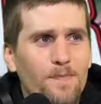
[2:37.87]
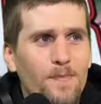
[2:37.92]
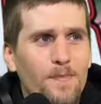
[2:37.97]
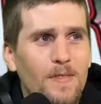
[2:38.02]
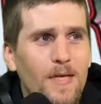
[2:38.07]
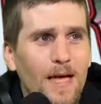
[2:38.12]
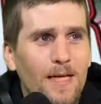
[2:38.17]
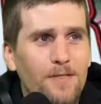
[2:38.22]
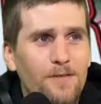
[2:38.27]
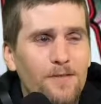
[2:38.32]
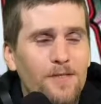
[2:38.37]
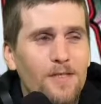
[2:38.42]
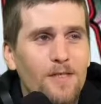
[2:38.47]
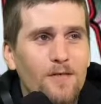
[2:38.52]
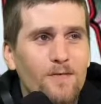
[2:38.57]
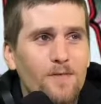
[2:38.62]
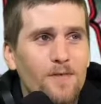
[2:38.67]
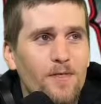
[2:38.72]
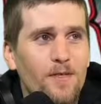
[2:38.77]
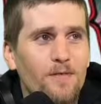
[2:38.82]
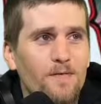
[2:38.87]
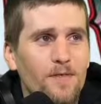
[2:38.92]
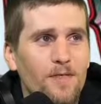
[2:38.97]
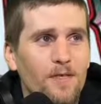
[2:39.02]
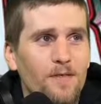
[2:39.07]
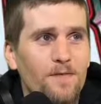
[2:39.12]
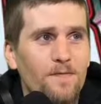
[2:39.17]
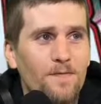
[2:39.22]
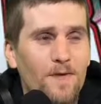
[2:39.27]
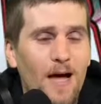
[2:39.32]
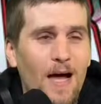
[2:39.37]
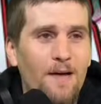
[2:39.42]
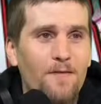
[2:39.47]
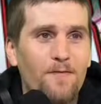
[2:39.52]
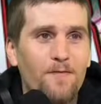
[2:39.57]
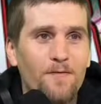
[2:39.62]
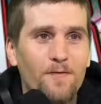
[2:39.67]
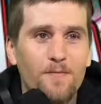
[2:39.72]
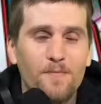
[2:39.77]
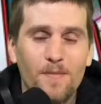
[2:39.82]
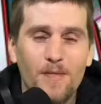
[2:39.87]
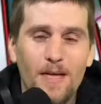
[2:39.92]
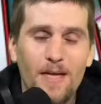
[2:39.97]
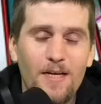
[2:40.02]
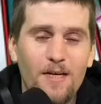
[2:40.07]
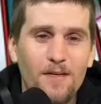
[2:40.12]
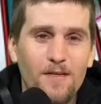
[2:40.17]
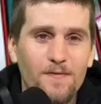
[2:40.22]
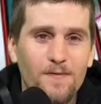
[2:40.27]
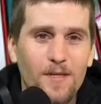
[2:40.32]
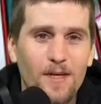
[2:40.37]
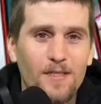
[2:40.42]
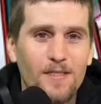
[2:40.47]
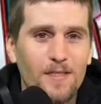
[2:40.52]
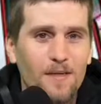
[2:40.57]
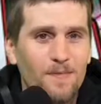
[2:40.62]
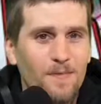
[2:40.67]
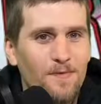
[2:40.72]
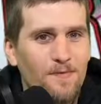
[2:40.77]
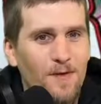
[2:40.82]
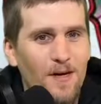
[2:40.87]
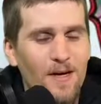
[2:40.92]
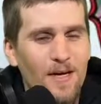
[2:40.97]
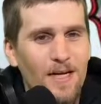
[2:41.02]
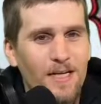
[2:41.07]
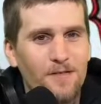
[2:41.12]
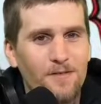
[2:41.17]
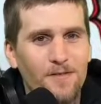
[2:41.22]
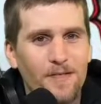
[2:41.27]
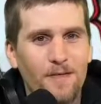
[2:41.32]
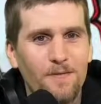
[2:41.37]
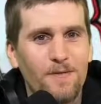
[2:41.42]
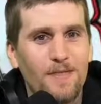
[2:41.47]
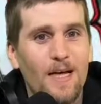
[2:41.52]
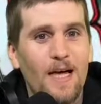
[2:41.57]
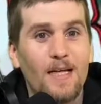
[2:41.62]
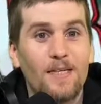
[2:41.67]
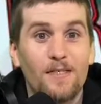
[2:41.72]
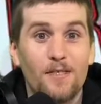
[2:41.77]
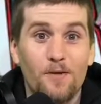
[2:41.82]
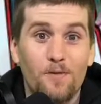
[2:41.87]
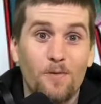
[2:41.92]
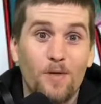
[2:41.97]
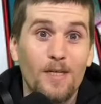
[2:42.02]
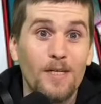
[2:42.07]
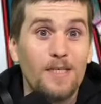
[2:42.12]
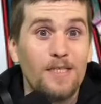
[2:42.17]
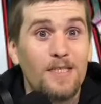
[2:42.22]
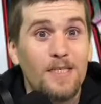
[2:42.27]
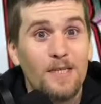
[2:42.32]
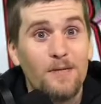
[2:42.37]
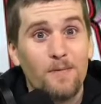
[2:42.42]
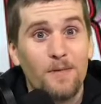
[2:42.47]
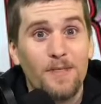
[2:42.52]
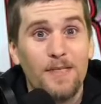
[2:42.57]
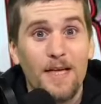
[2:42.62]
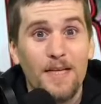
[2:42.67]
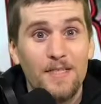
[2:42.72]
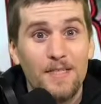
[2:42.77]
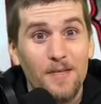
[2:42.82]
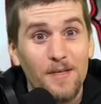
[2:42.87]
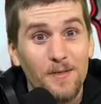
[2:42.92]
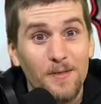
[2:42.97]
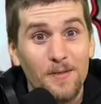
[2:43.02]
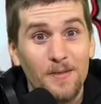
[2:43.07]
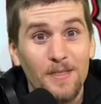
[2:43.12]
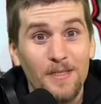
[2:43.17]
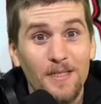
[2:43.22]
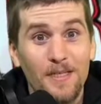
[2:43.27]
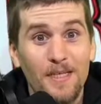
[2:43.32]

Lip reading: extra Silver Surfers. There's 5 of them. They could have done something very interesting with that. So we're going to see what they do.